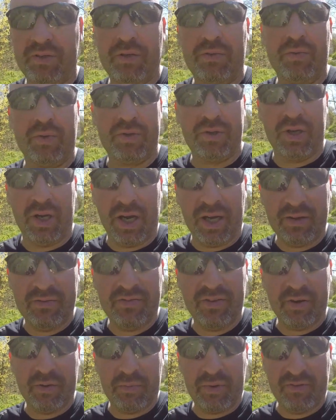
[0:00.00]
that was a
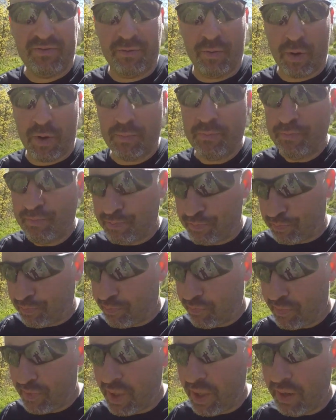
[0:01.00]
landfill before,
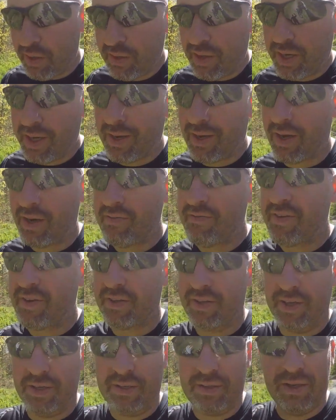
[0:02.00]
they
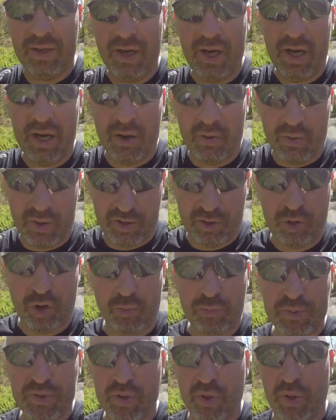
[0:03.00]
covered it with
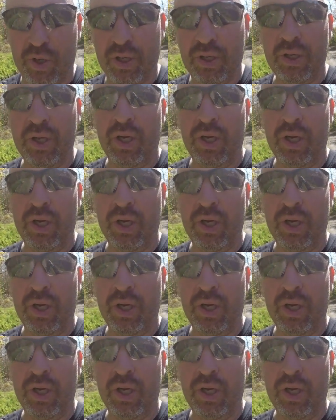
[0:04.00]
topsoil,